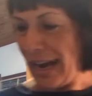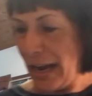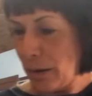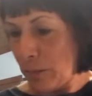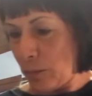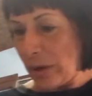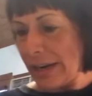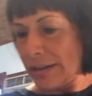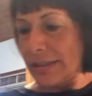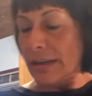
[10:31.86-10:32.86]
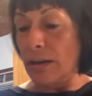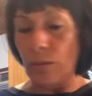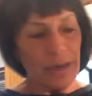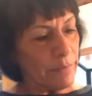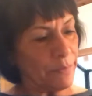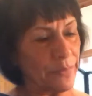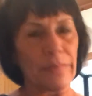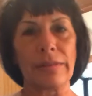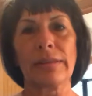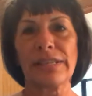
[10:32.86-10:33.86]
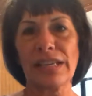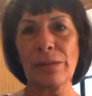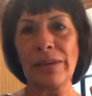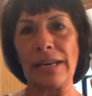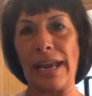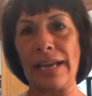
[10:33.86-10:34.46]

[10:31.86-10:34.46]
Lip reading: What else? Oh, cinnamon,